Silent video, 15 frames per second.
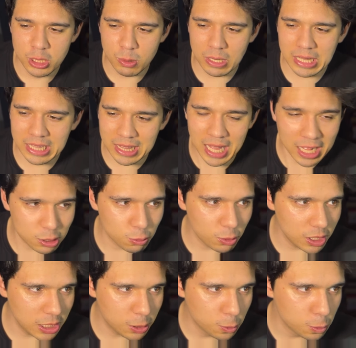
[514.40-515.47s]
So I think that's
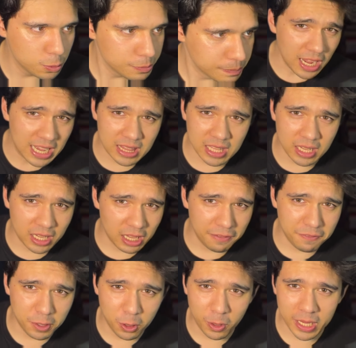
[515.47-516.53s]
really cool. I think
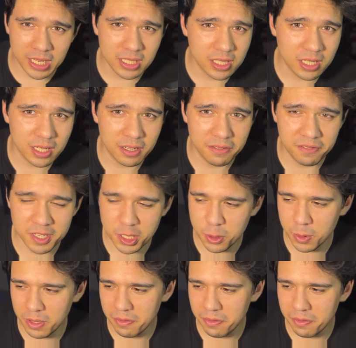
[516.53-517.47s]
if you're into visual